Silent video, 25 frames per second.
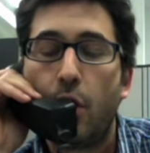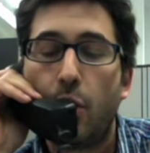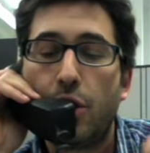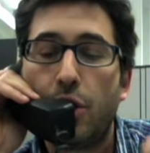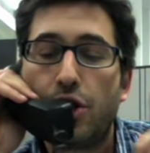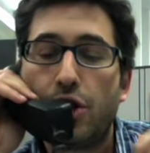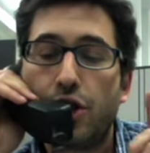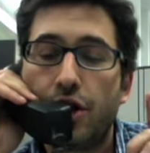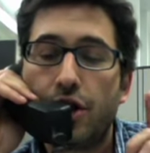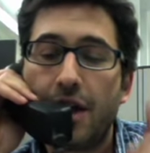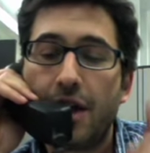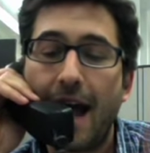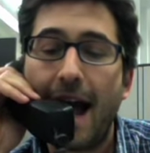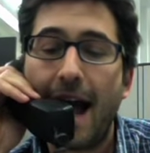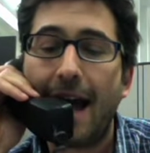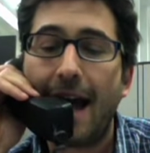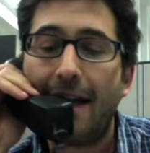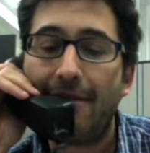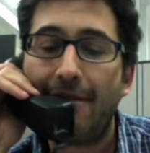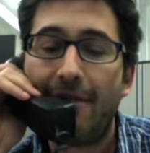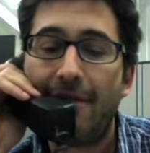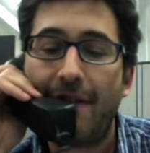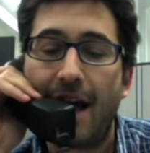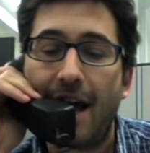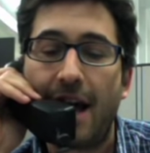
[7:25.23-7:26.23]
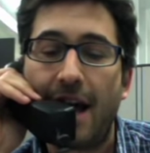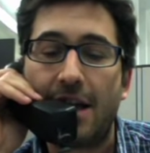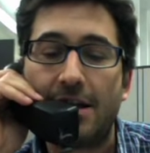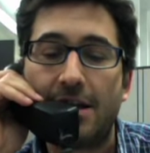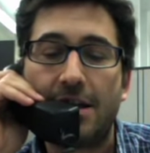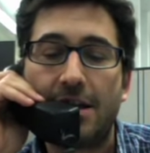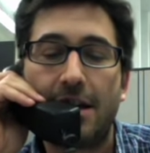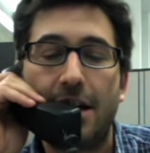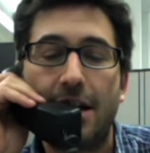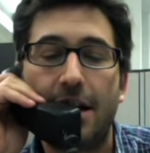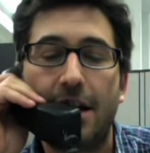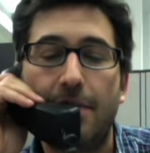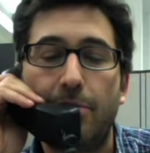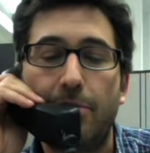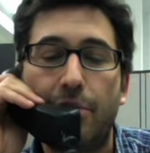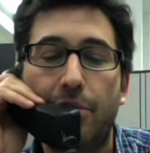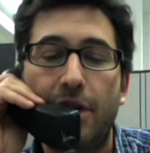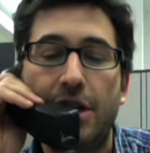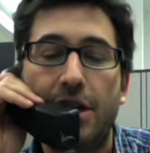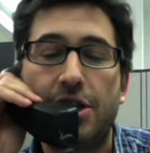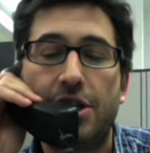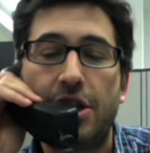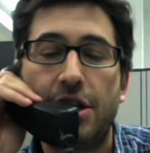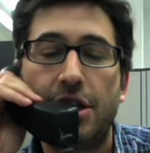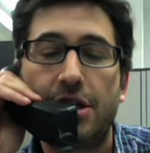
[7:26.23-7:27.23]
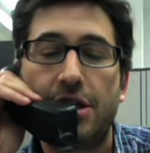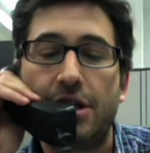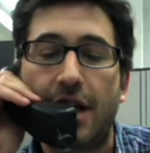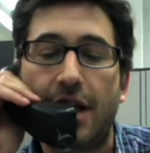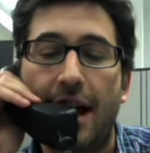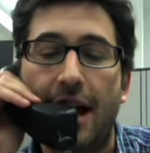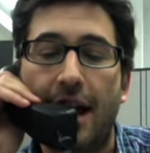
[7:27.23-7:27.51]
we should not invest in bridges